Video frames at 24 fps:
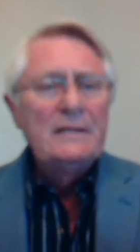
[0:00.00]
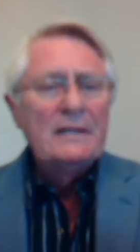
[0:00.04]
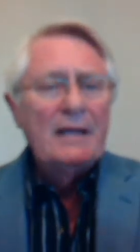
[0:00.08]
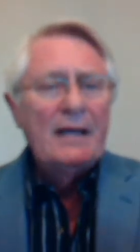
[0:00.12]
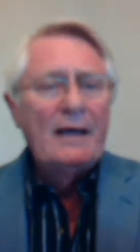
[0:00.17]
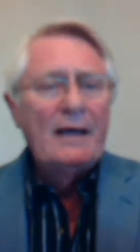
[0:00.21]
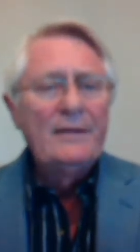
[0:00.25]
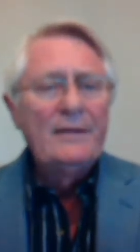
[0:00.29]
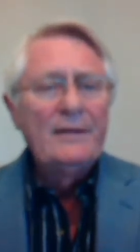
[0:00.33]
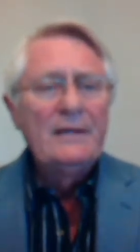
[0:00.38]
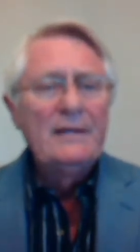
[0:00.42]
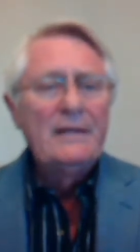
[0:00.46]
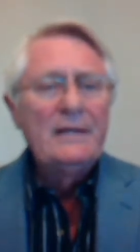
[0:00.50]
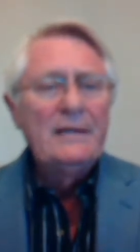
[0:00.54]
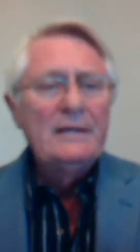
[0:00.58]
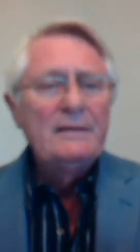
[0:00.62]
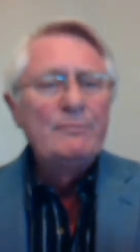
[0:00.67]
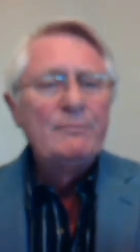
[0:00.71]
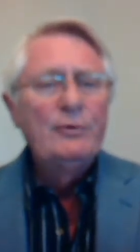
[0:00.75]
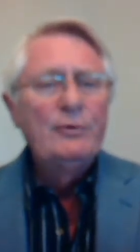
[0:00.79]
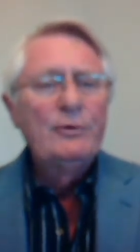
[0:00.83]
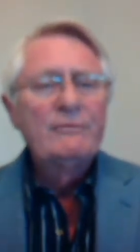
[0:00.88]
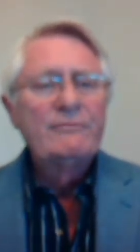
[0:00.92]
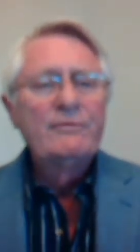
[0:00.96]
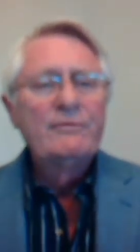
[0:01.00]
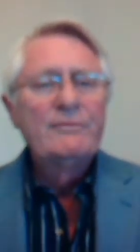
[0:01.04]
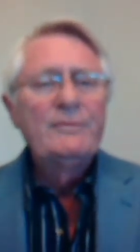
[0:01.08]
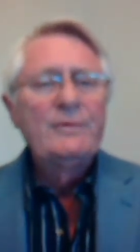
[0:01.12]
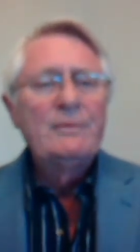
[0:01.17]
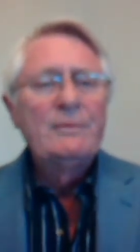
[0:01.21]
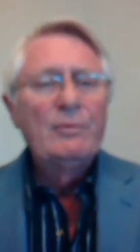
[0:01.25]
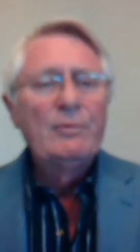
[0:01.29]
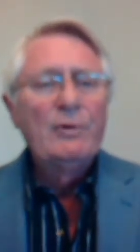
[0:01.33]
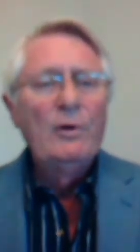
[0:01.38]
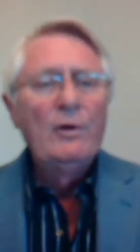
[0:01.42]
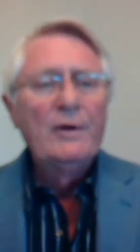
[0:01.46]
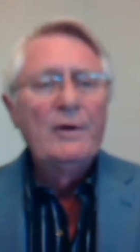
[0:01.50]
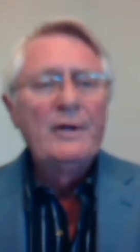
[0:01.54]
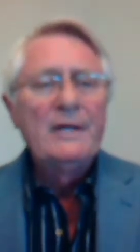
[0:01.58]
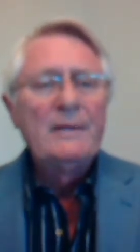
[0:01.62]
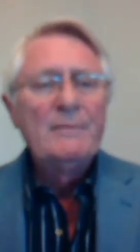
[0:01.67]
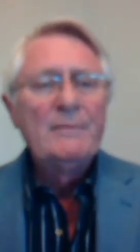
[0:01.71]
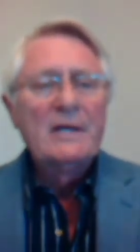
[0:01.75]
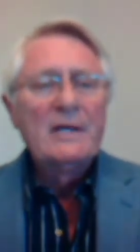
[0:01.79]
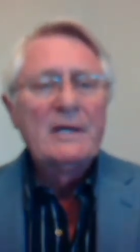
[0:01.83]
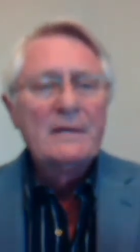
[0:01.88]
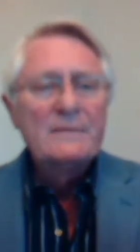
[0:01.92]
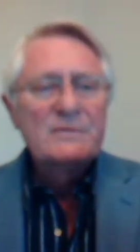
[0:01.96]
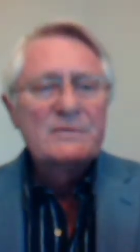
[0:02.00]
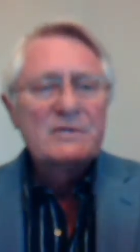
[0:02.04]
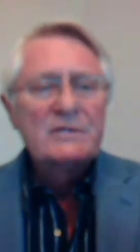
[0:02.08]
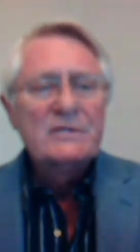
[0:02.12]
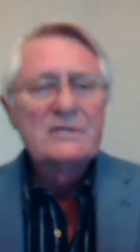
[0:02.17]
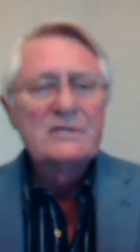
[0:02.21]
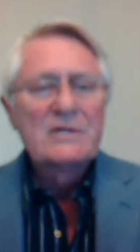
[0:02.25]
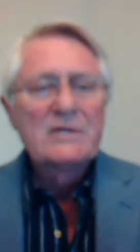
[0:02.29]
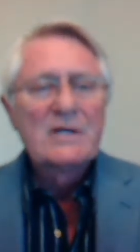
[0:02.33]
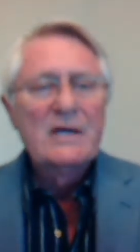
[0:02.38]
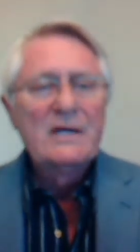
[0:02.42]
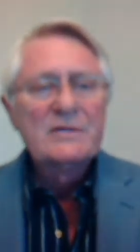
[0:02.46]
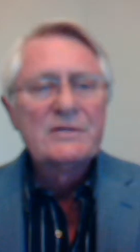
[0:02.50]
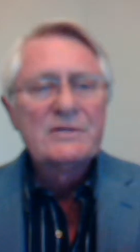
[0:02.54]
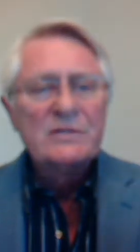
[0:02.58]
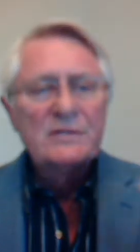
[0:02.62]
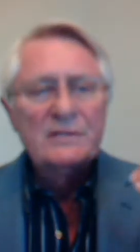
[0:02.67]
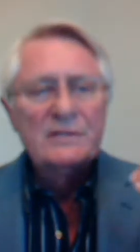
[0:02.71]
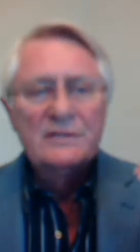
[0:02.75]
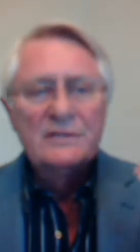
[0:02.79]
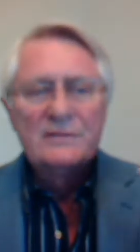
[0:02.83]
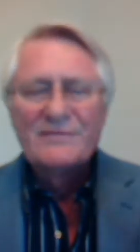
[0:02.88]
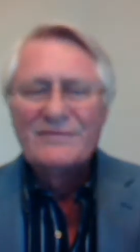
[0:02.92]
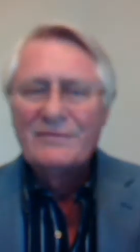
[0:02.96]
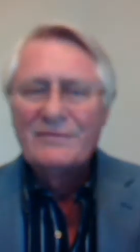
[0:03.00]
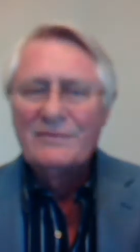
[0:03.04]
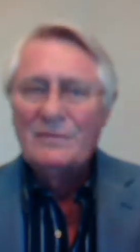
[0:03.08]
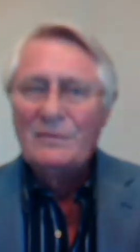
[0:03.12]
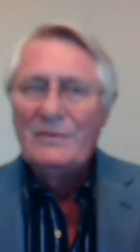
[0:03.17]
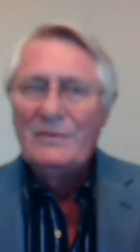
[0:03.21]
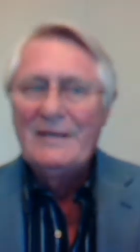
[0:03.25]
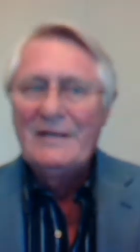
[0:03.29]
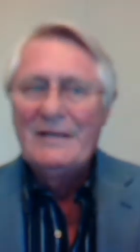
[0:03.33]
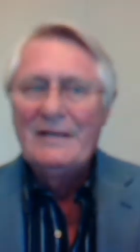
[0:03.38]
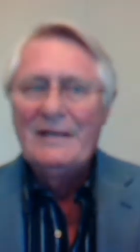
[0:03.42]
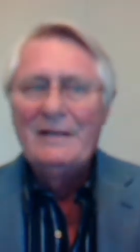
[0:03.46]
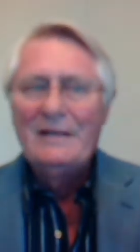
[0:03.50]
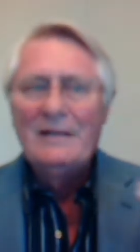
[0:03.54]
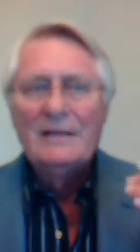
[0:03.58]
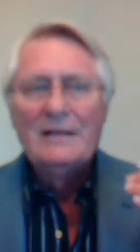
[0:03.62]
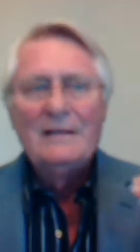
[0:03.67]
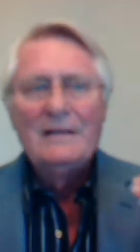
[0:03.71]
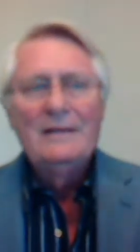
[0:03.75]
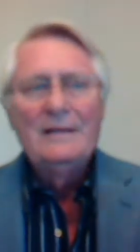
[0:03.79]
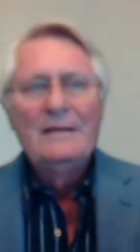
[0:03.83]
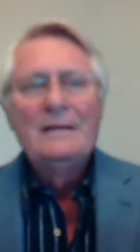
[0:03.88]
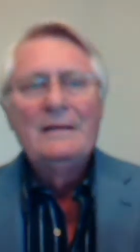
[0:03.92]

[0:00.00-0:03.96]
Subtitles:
Now, the input from the employee becomes a discussion of, well,